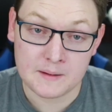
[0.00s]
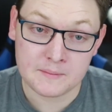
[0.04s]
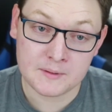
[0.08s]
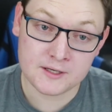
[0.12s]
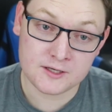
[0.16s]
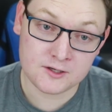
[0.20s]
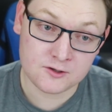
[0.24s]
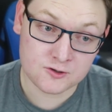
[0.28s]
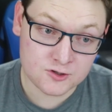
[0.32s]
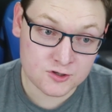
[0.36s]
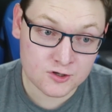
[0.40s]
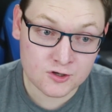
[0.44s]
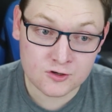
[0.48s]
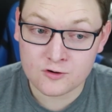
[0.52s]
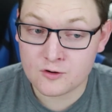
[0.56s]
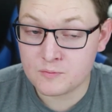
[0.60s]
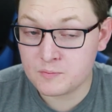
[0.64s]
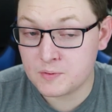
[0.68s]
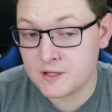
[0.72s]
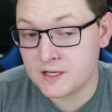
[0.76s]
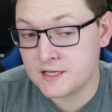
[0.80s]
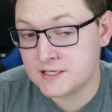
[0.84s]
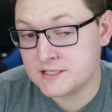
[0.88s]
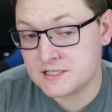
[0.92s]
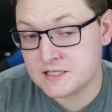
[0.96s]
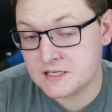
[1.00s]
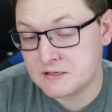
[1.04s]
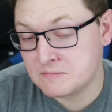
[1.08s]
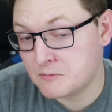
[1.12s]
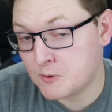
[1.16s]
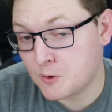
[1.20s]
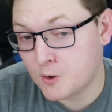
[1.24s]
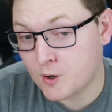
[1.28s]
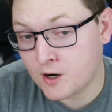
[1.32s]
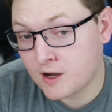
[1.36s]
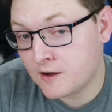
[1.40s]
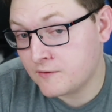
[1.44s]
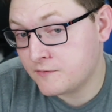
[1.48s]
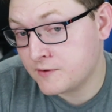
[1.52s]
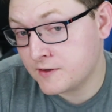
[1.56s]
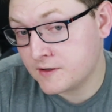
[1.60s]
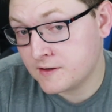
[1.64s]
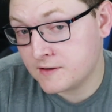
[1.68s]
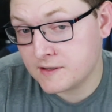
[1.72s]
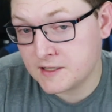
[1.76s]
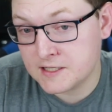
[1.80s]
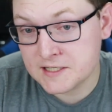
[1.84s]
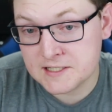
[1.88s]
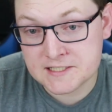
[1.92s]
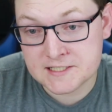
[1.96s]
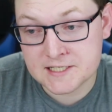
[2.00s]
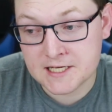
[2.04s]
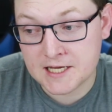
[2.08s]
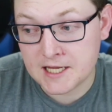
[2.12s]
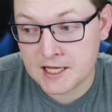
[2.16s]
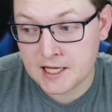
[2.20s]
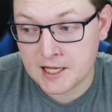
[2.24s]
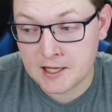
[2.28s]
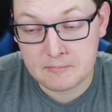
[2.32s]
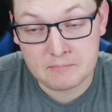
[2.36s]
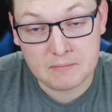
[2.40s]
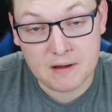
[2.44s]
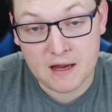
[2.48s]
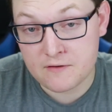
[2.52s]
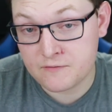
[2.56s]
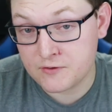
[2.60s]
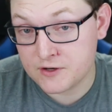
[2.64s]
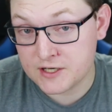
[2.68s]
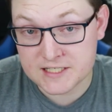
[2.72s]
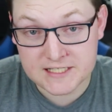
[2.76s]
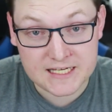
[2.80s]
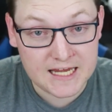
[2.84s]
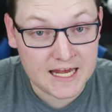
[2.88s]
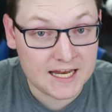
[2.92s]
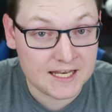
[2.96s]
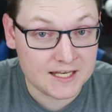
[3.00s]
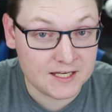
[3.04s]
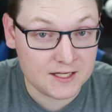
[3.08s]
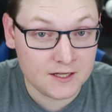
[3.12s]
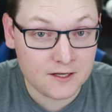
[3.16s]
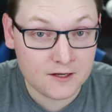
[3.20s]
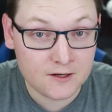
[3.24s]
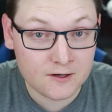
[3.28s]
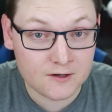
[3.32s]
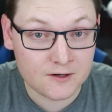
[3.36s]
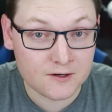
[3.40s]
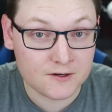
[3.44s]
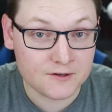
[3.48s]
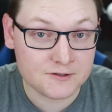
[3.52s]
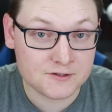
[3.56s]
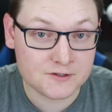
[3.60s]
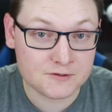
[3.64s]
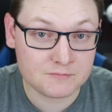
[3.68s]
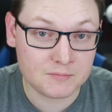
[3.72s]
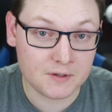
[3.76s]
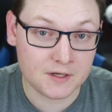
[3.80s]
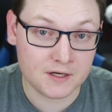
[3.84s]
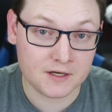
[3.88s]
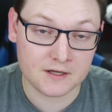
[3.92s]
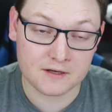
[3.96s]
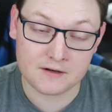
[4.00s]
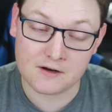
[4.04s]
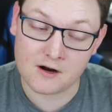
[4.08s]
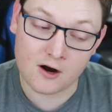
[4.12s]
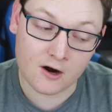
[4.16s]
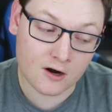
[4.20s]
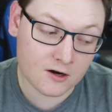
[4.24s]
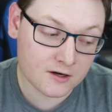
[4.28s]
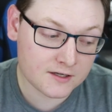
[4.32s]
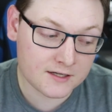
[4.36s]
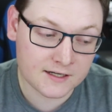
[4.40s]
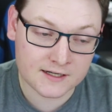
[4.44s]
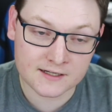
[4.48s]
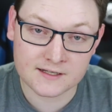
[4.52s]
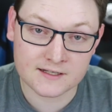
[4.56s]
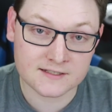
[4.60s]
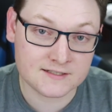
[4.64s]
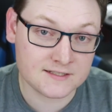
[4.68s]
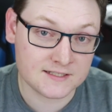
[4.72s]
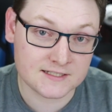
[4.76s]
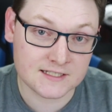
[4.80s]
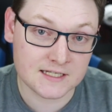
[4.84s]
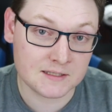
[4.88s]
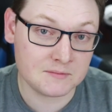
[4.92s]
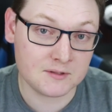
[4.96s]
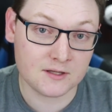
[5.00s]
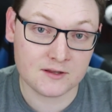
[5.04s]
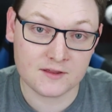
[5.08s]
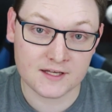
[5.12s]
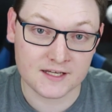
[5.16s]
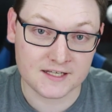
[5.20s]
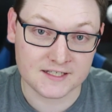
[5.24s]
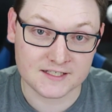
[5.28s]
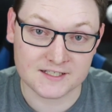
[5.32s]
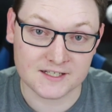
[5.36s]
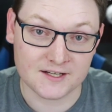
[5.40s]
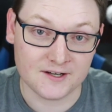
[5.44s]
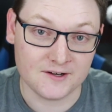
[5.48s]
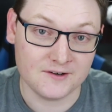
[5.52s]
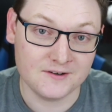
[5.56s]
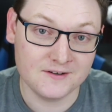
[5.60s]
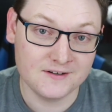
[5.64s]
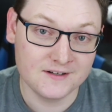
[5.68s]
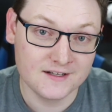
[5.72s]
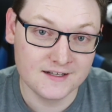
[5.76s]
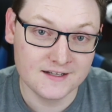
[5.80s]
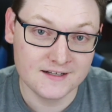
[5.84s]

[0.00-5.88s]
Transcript: I mean, you should replace it more often than, say, every 10 years, but Arctic doesn't seem to think so.